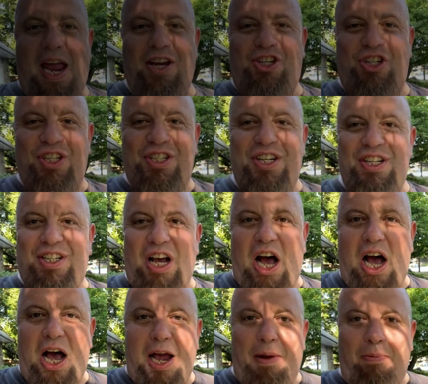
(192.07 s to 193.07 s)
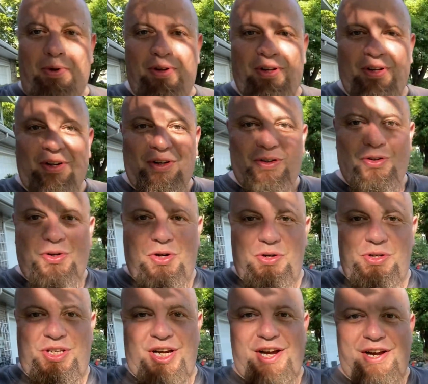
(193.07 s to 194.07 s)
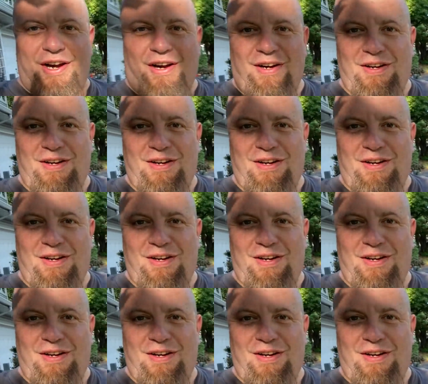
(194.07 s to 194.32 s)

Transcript: just in time. Look who's here.